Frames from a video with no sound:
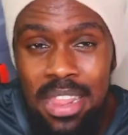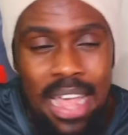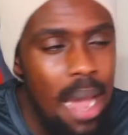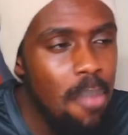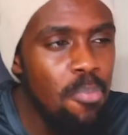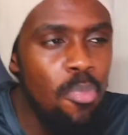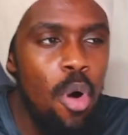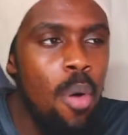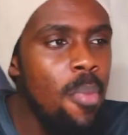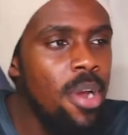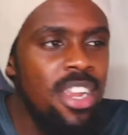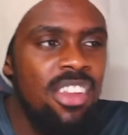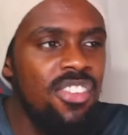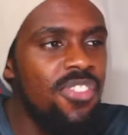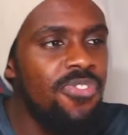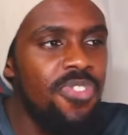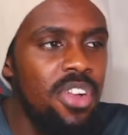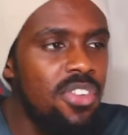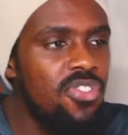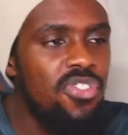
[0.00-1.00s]
That moment
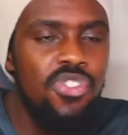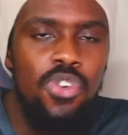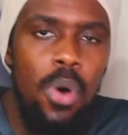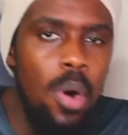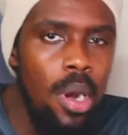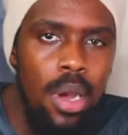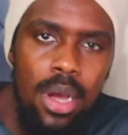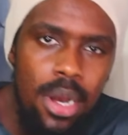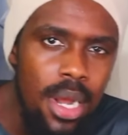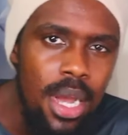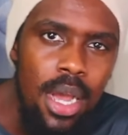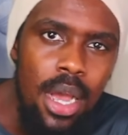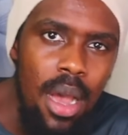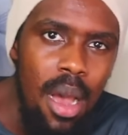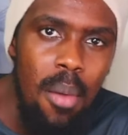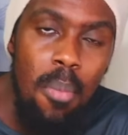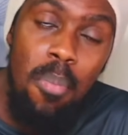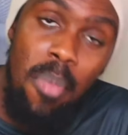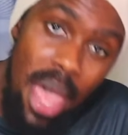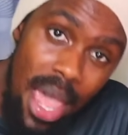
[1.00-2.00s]
just felt so good.
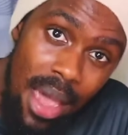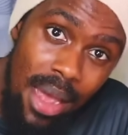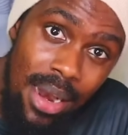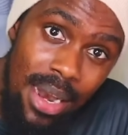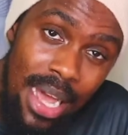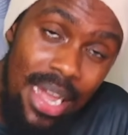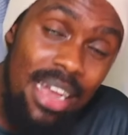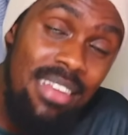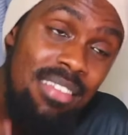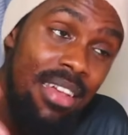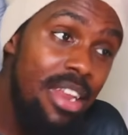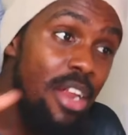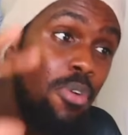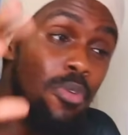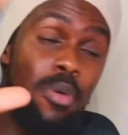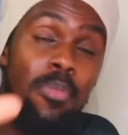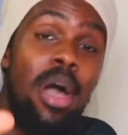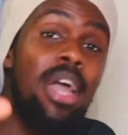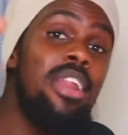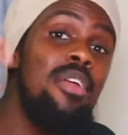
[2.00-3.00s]
Man, like I said, it
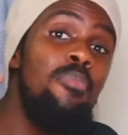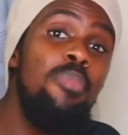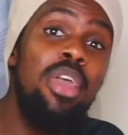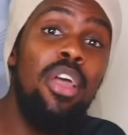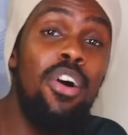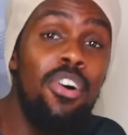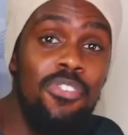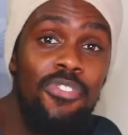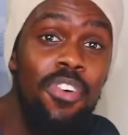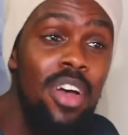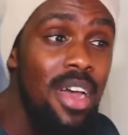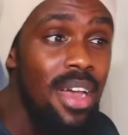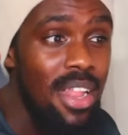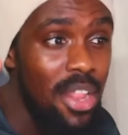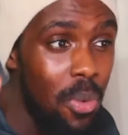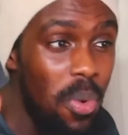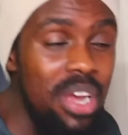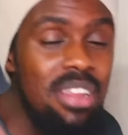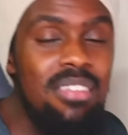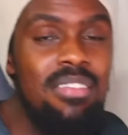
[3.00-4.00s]
reminded me of
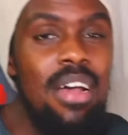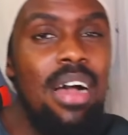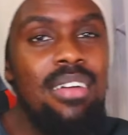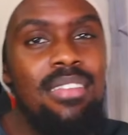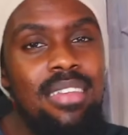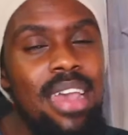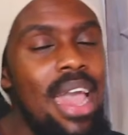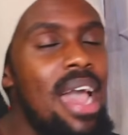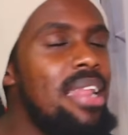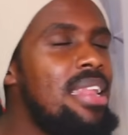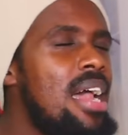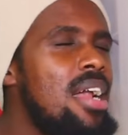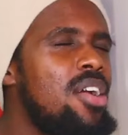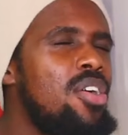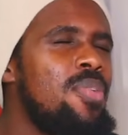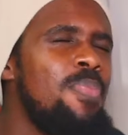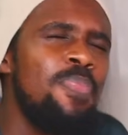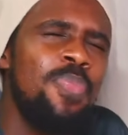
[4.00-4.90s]
the way Sasuke had that,